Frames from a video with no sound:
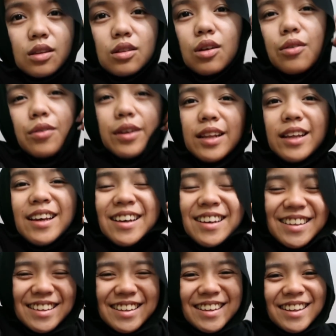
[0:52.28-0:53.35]
Not really.
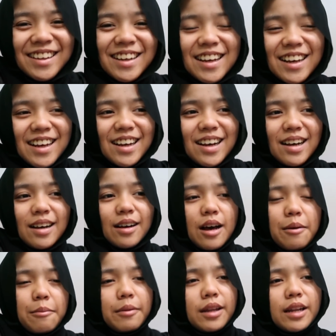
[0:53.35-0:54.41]

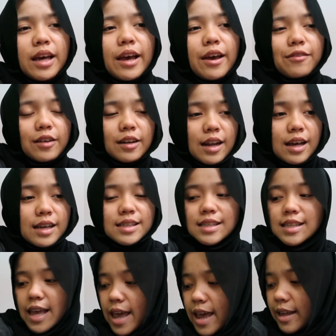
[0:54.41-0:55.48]
I mean, I have
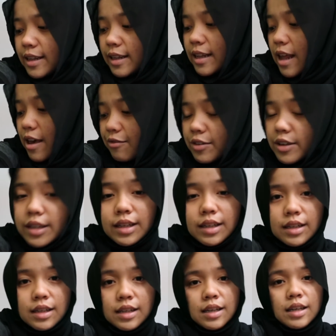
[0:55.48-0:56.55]
class at 11.
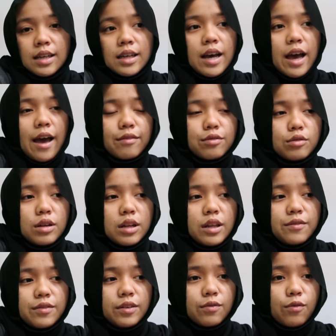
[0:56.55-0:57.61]
I have to
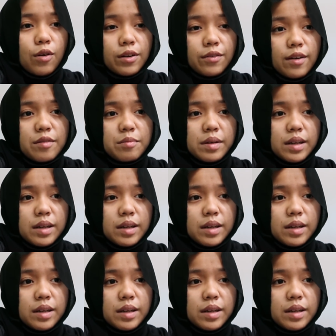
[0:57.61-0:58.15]
leave in 45